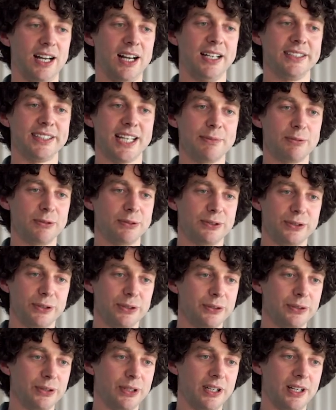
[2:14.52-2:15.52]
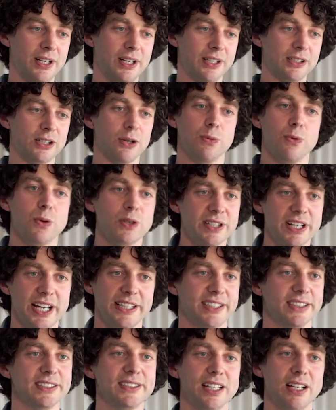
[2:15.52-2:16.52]
is able to
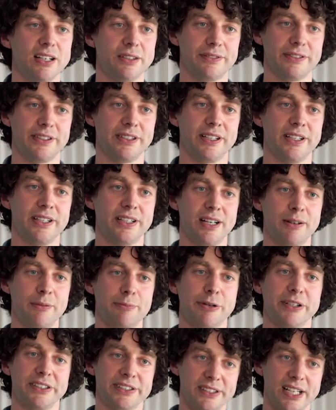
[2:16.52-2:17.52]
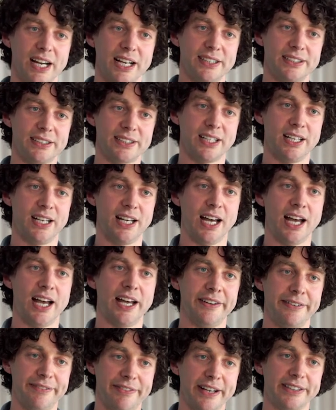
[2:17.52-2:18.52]
coordinate itself in a precise
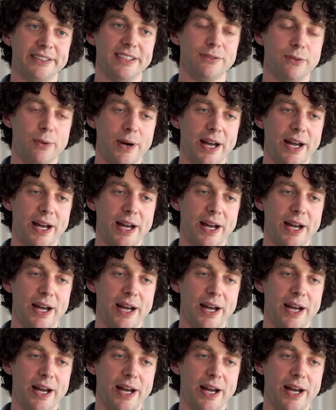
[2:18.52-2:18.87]
and effective